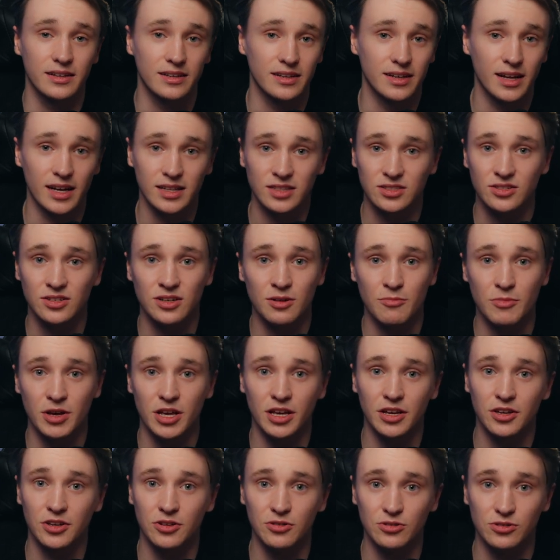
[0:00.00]
That's gonna
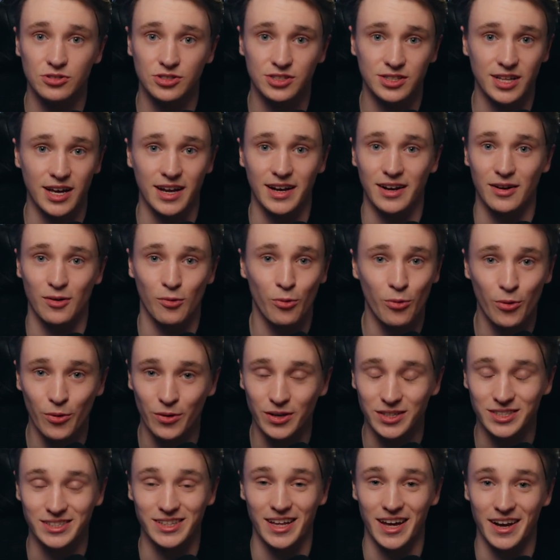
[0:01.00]
make you
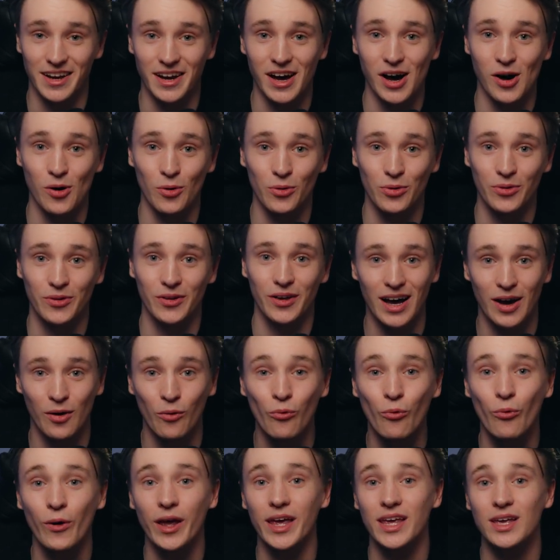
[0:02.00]
stand out
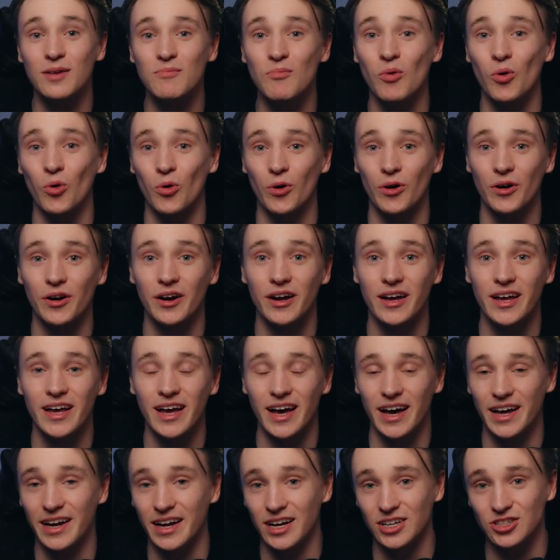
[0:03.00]
way more
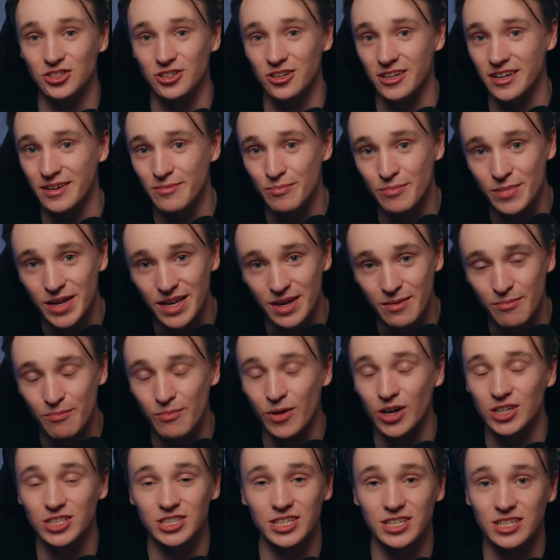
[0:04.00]
and actually be
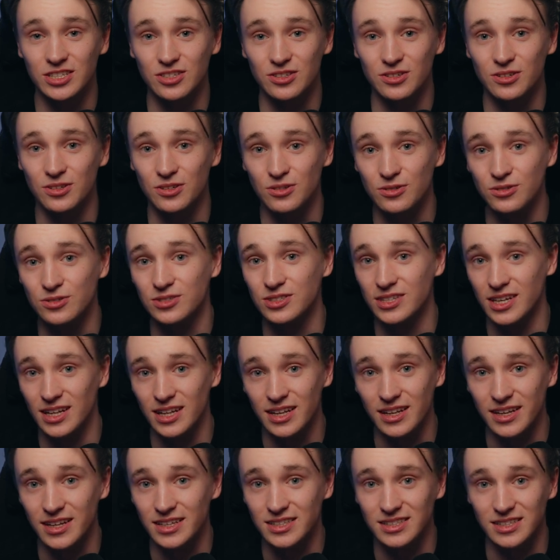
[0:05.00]
much easier to
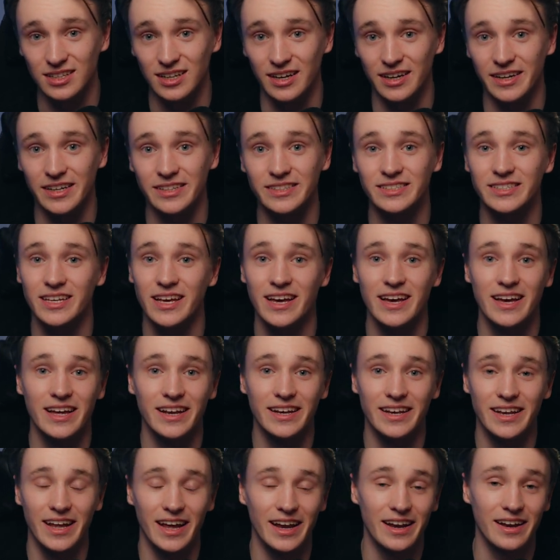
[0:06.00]
sell these clients
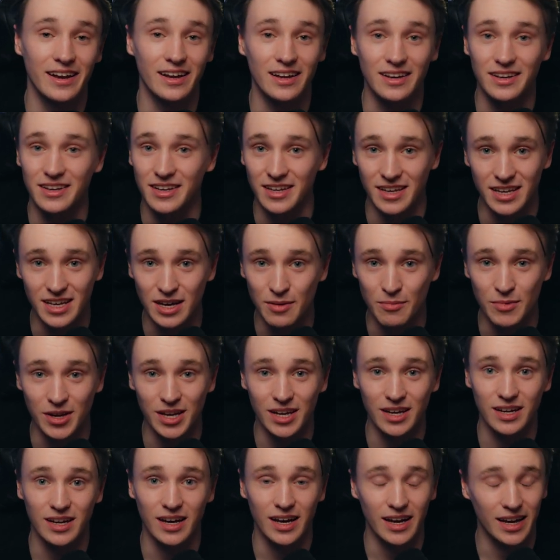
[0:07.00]
than
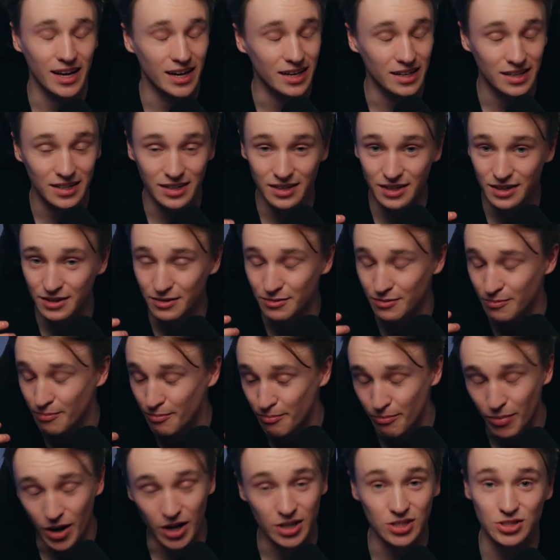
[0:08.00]
DMing a
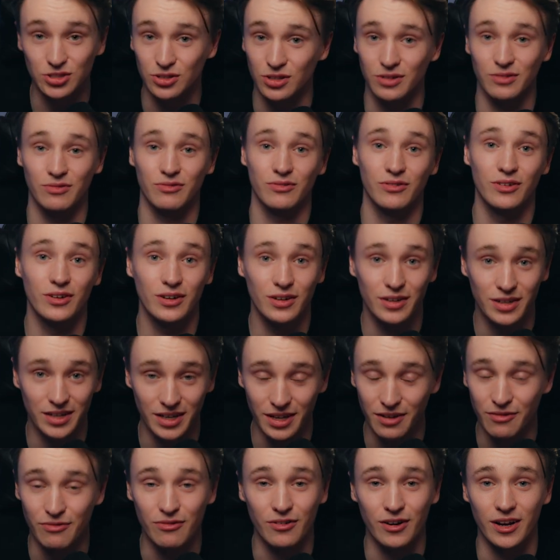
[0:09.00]
bunch of
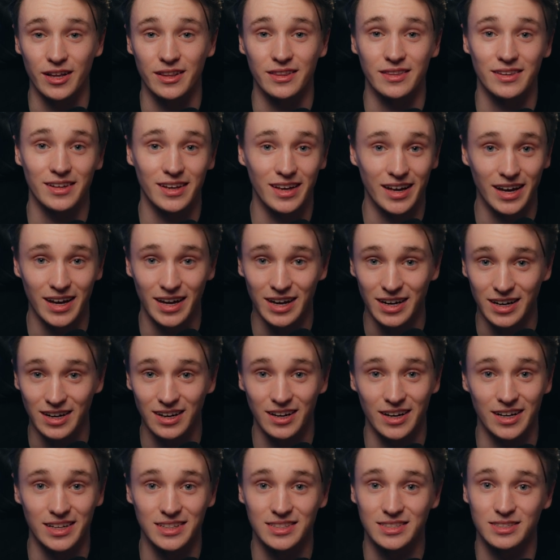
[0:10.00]
different
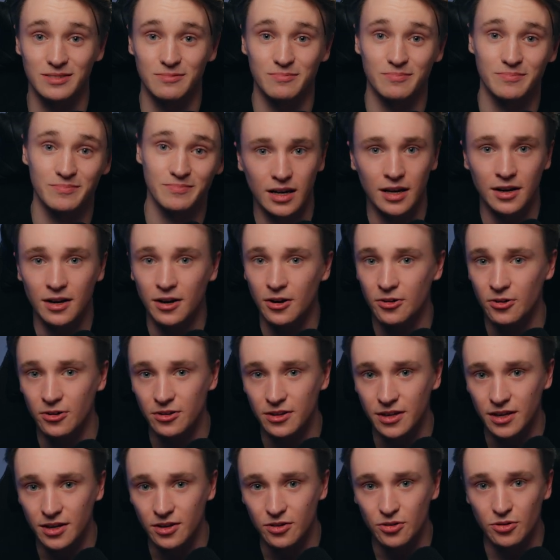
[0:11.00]
clients. Another
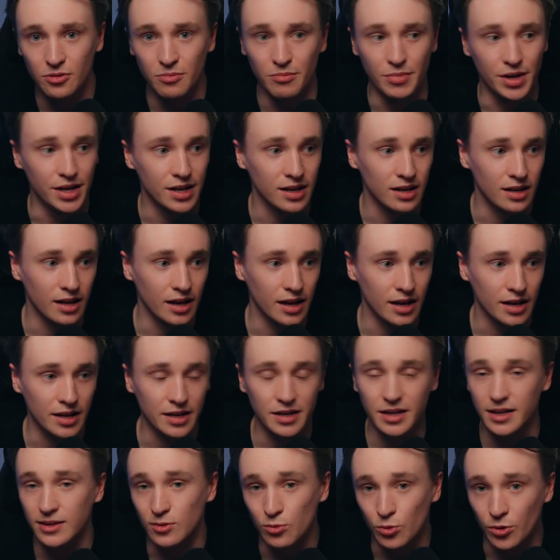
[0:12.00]
thing could be
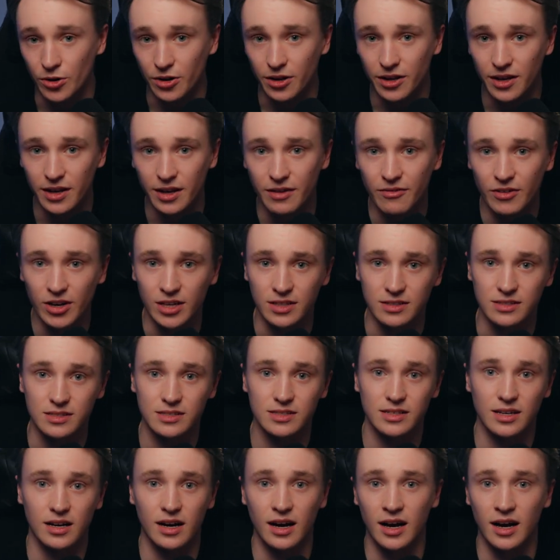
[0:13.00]
networking events.